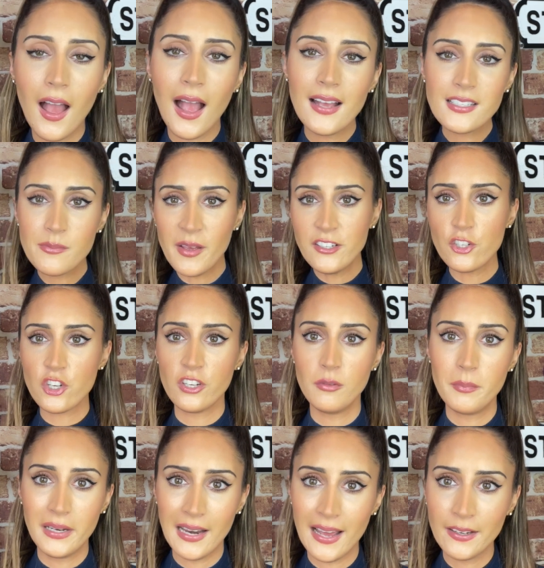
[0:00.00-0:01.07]
As mentioned,
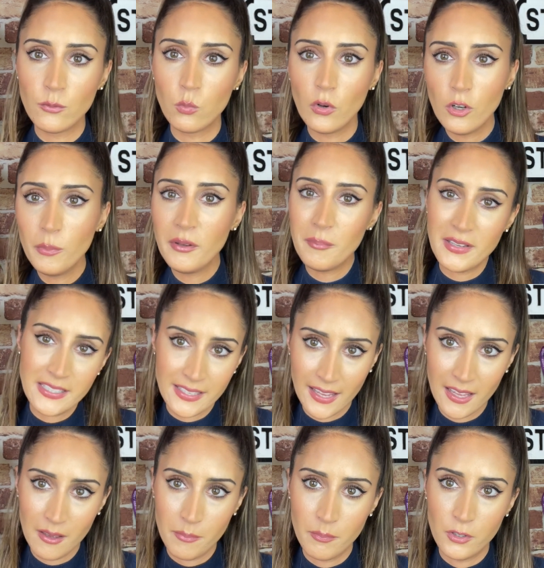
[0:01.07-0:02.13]
Milan will be missing
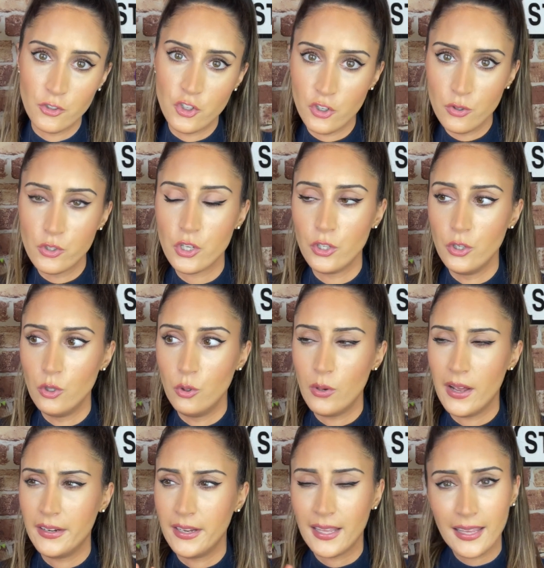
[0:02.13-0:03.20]
him due to
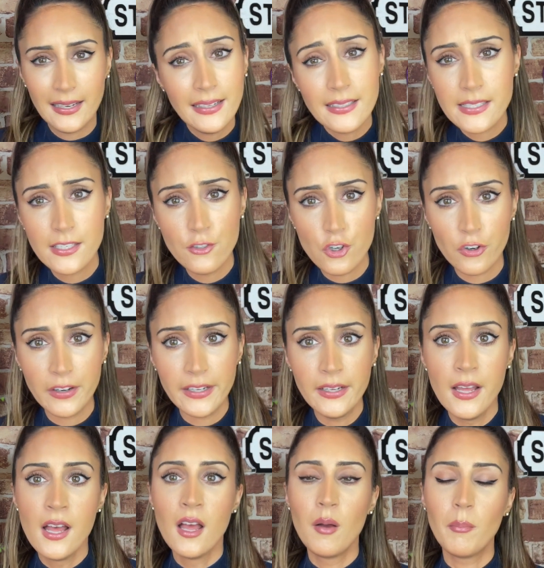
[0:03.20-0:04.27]
an Achilles injury,
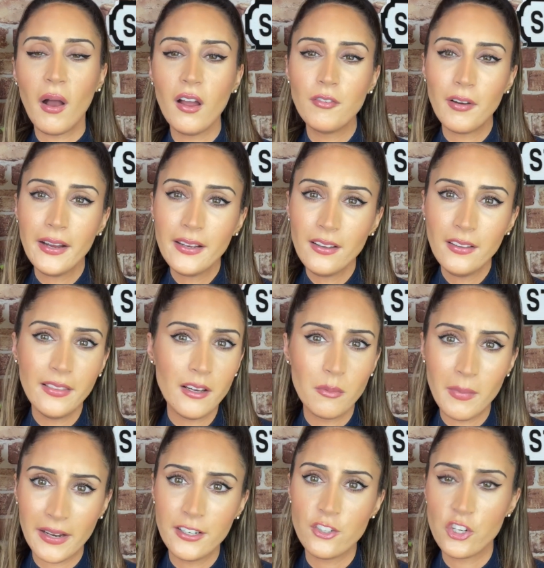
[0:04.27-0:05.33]
but I reckon they'll
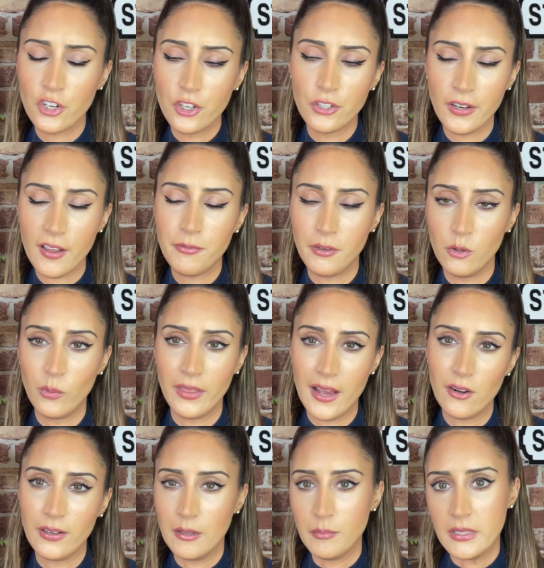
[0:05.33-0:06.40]
manage a good effort
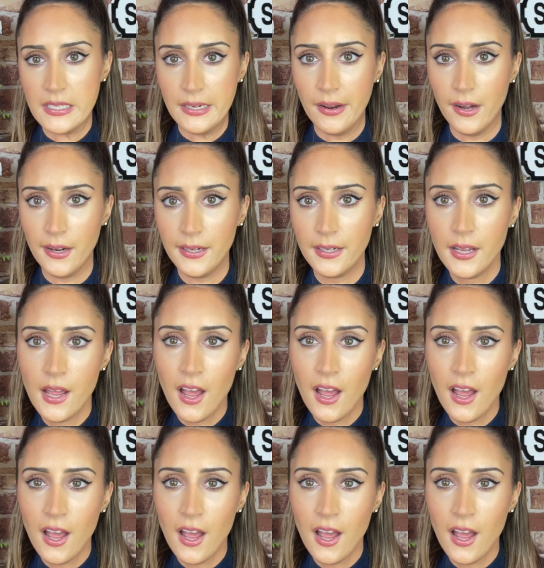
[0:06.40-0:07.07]
without him tonight.